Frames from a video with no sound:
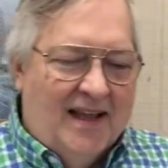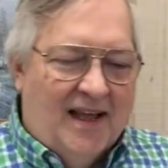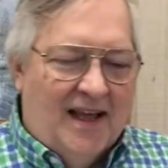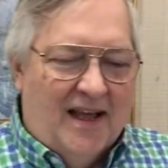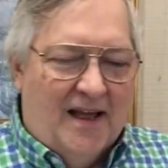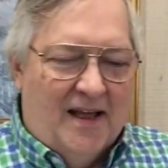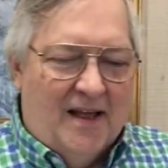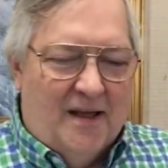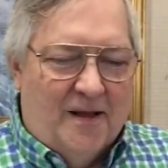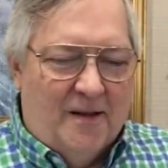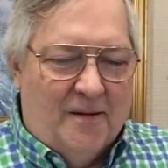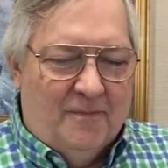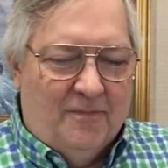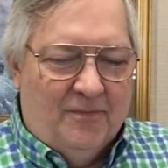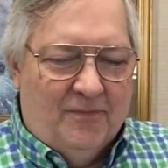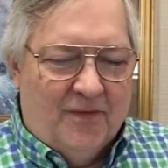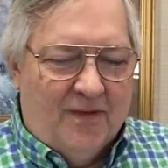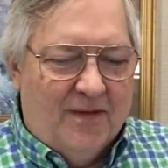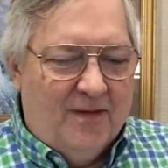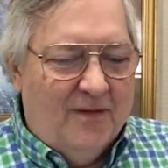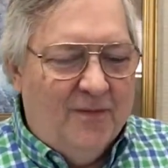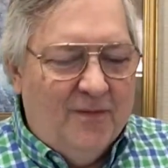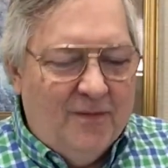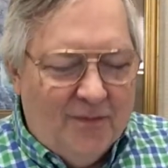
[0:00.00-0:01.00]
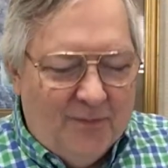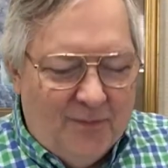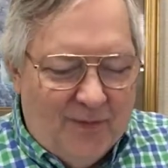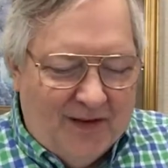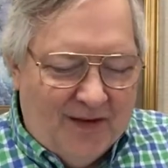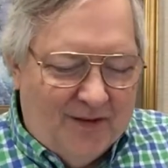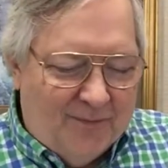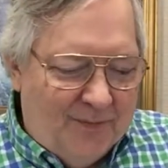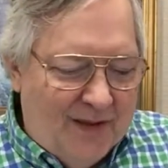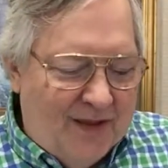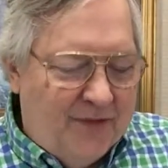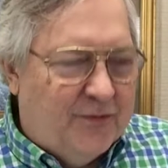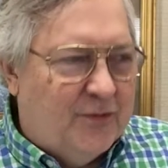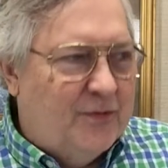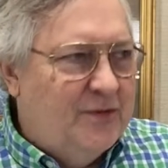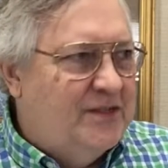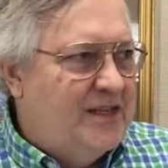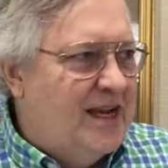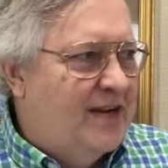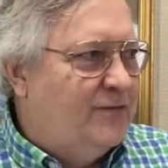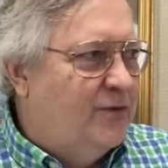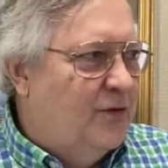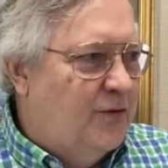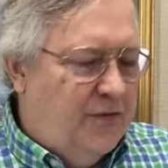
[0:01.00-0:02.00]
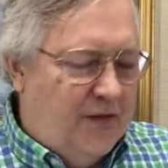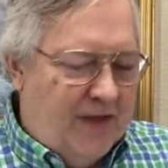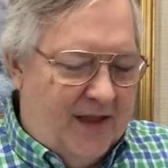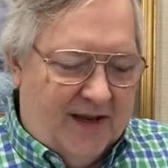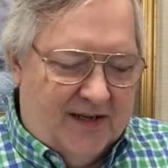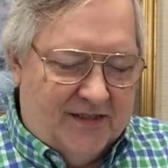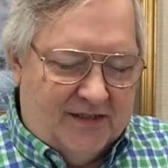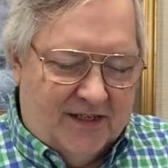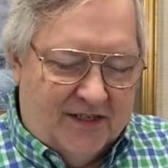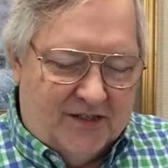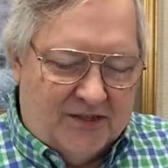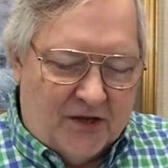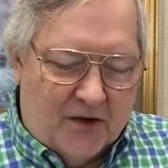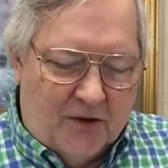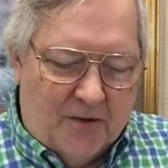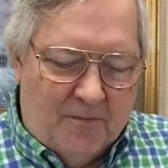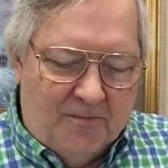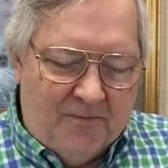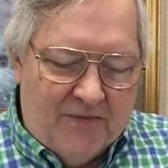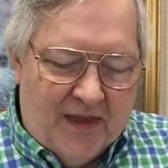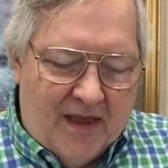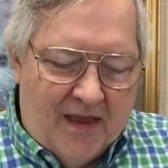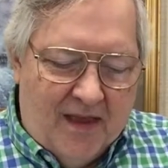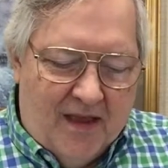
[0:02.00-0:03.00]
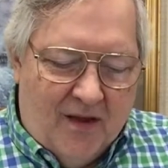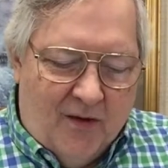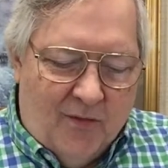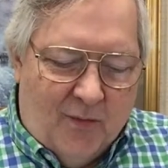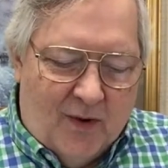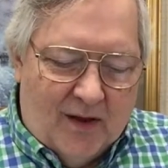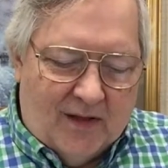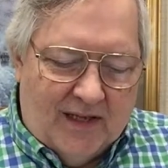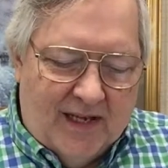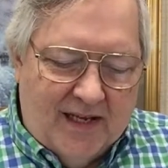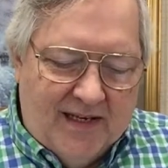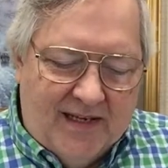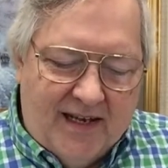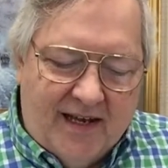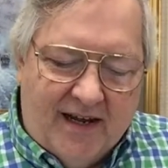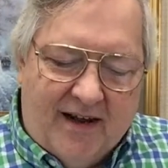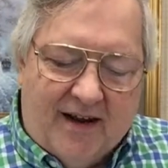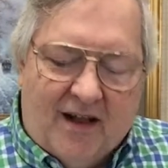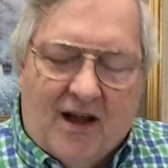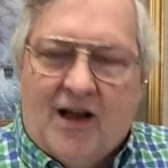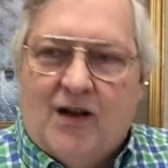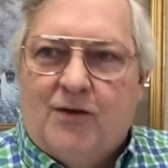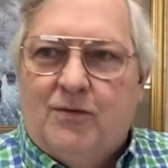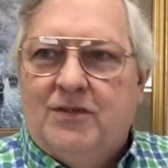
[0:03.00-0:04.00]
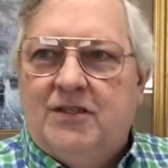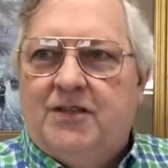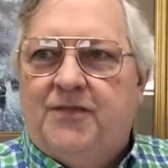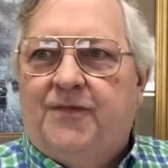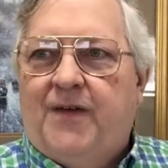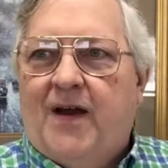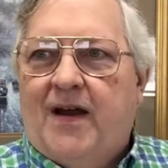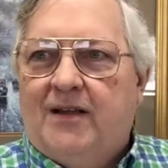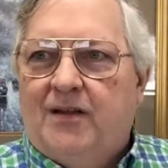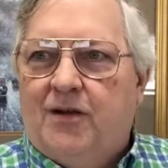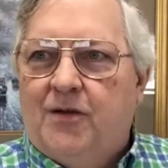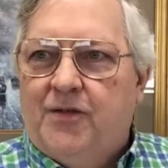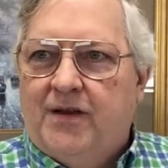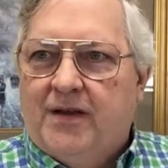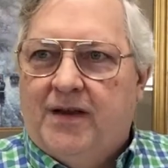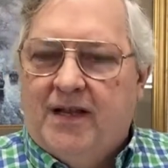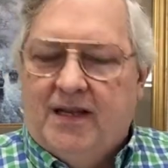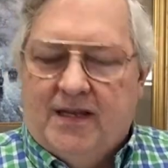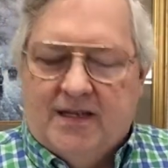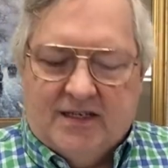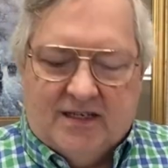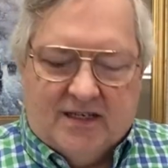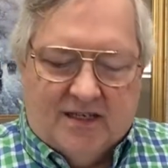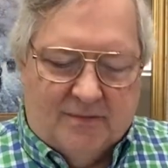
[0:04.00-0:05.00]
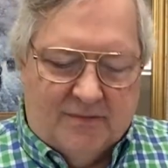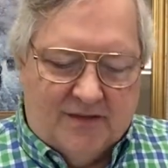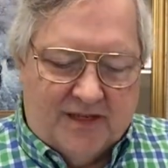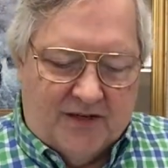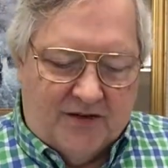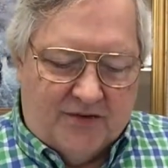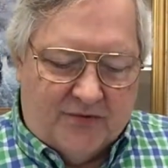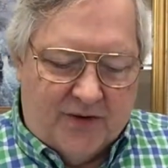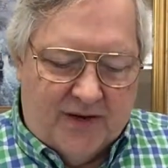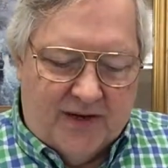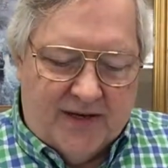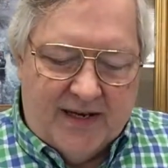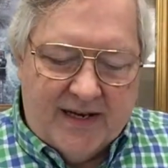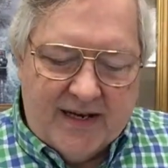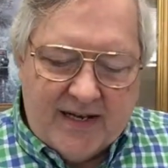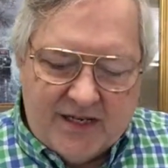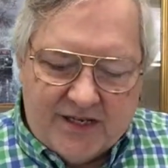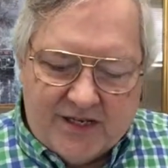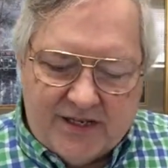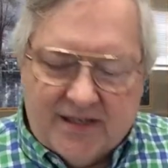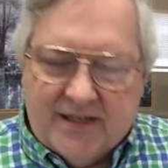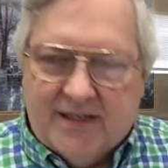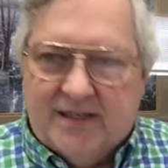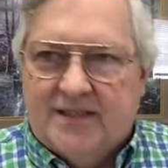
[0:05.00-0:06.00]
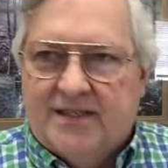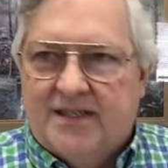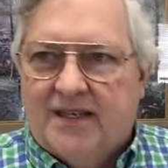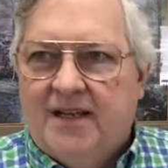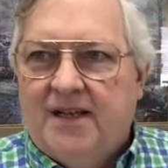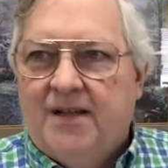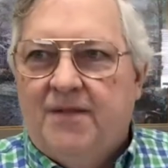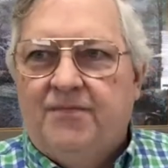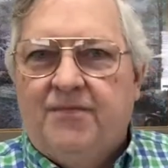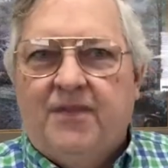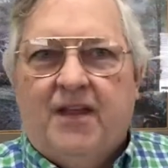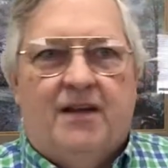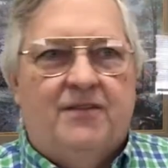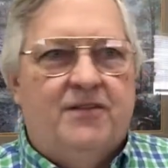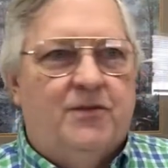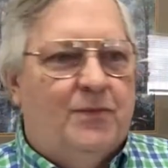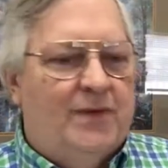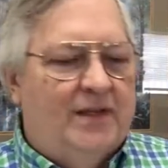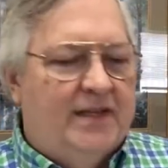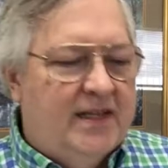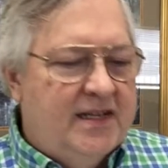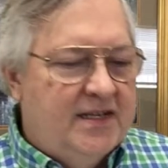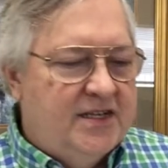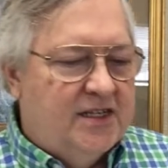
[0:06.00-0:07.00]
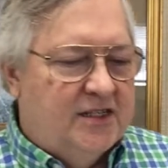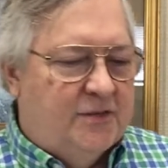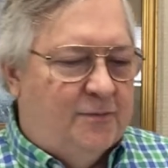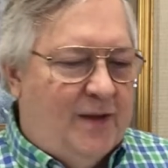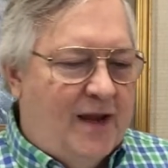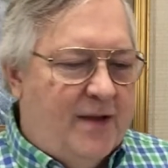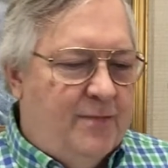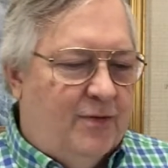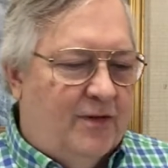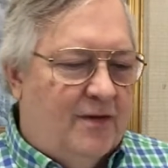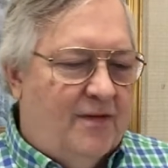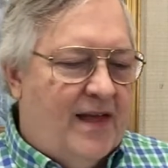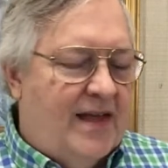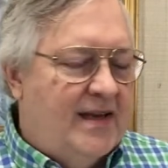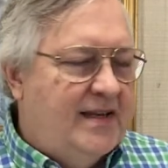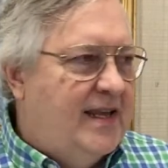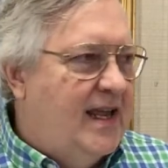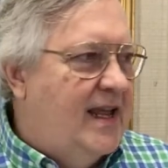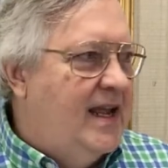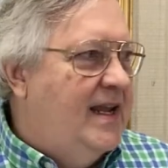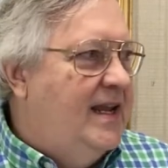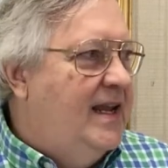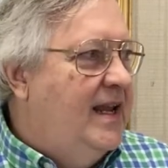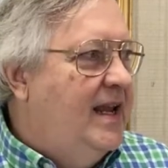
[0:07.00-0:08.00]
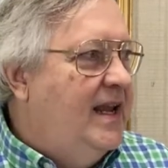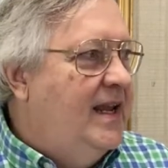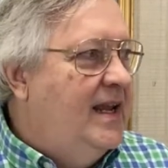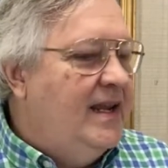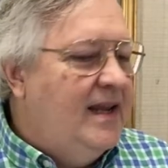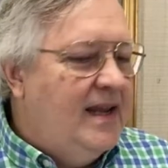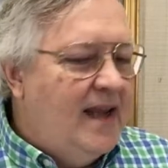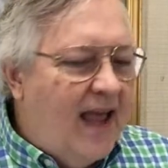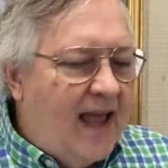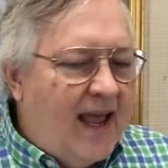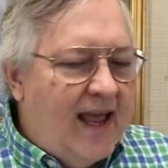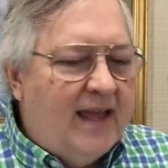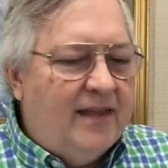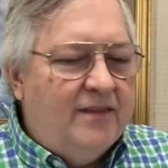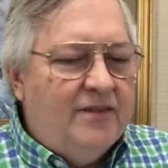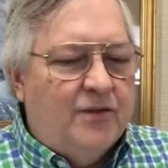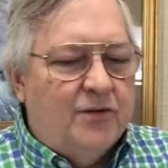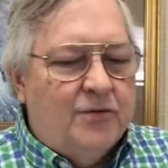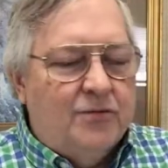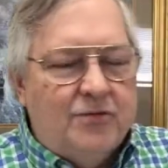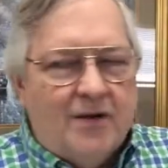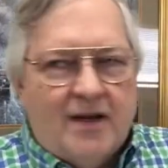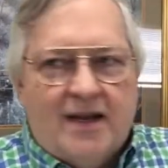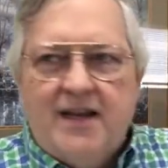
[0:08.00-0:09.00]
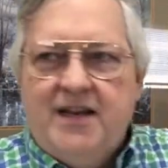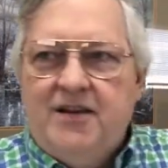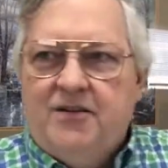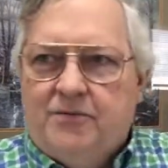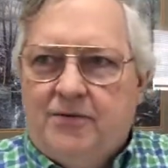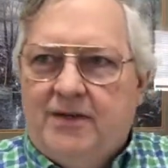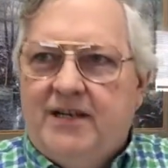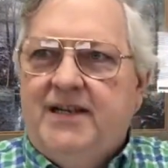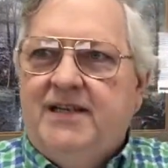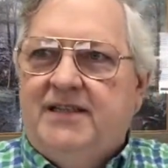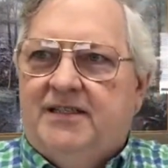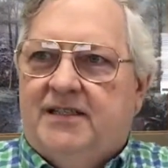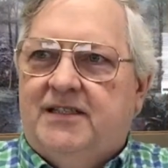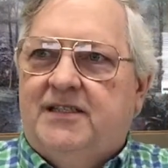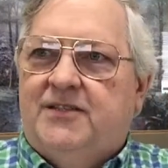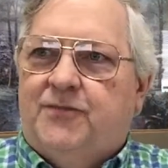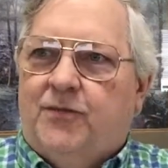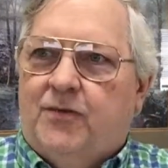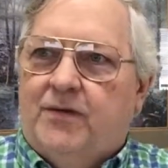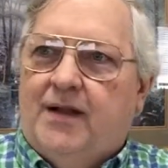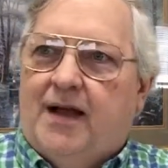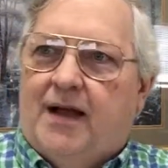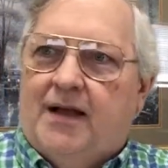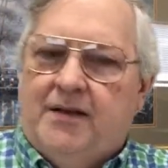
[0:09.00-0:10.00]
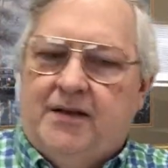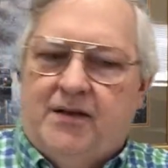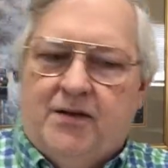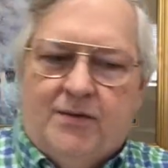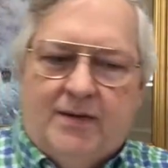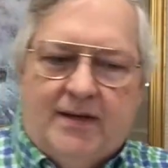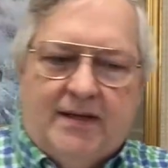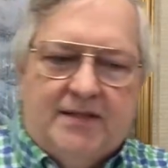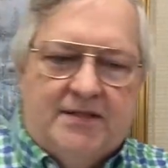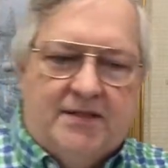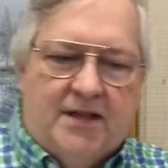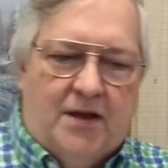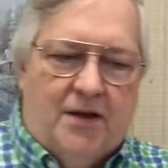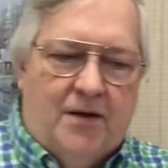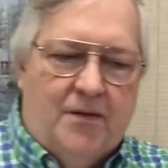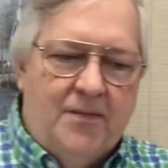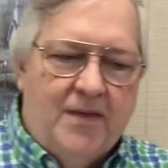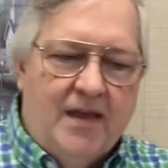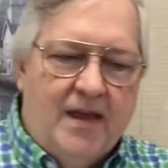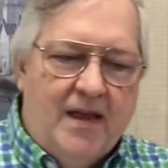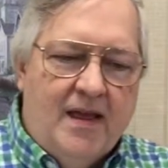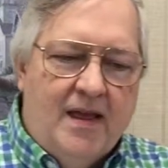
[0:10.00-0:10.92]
Um, we've been through several things. And so, while he didn't always follow the customs and traditions of the religious people of that day, he had the right reasons for not doing so.